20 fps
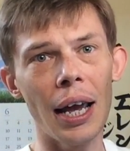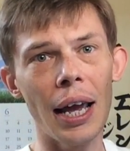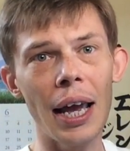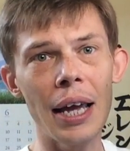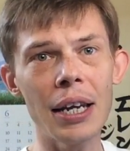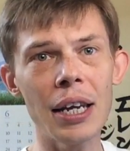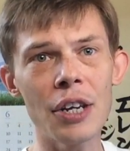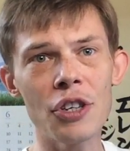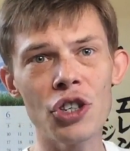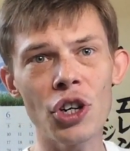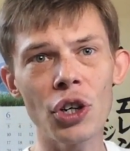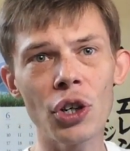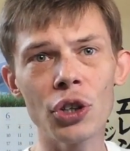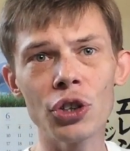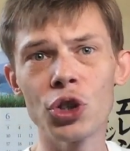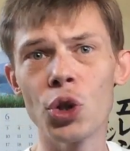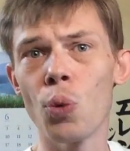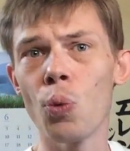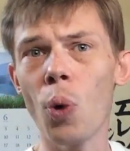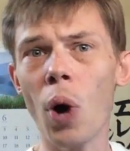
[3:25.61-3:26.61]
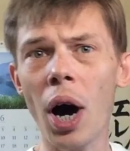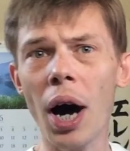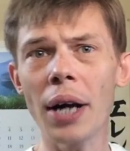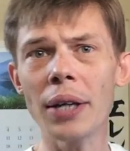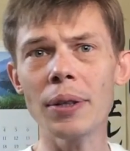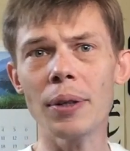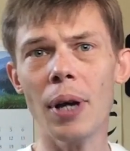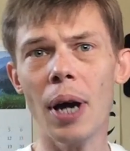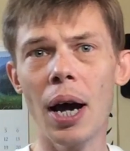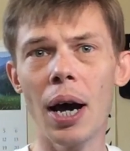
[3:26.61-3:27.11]
any journals you
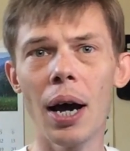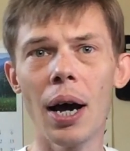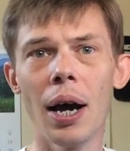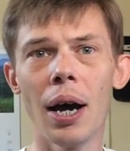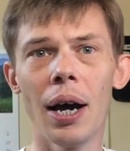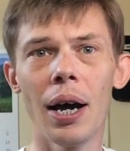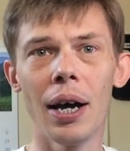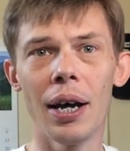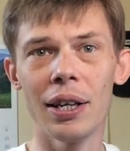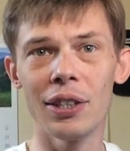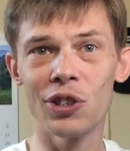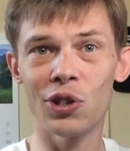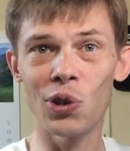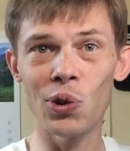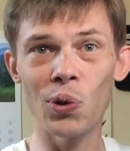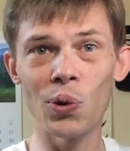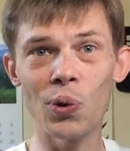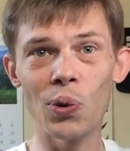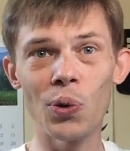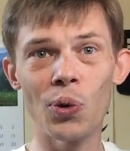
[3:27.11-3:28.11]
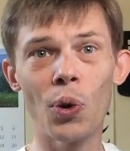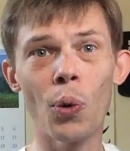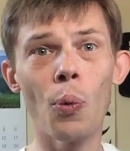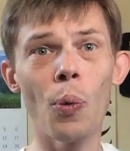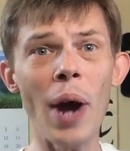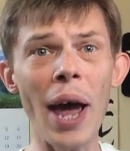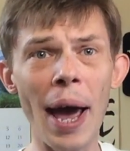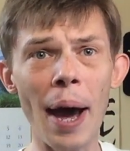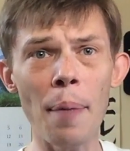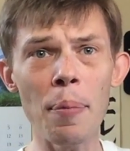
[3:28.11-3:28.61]
want to the
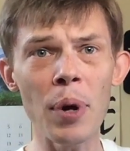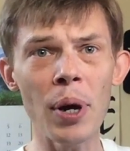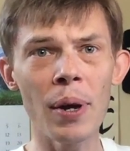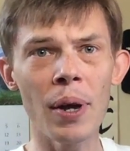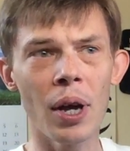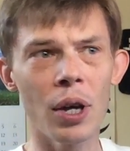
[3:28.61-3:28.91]
web,